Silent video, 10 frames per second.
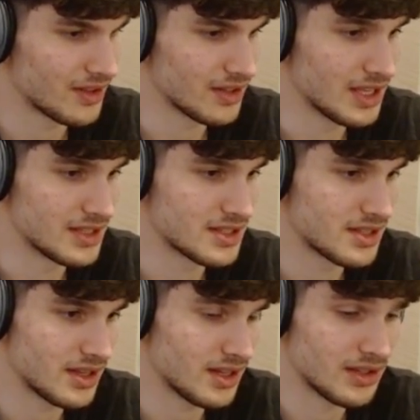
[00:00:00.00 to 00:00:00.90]

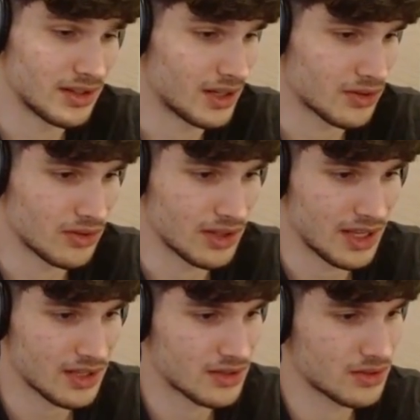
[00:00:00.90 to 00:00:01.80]
against other Darkhawk
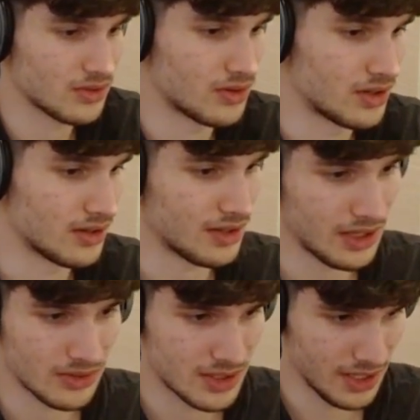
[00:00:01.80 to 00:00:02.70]
decks or
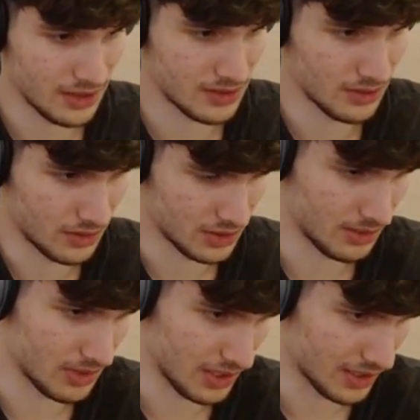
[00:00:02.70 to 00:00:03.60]
Thanos decks or
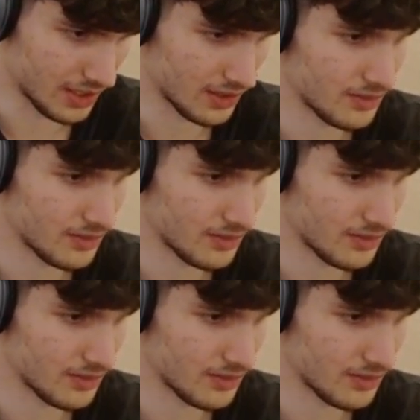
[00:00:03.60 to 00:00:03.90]
something like that.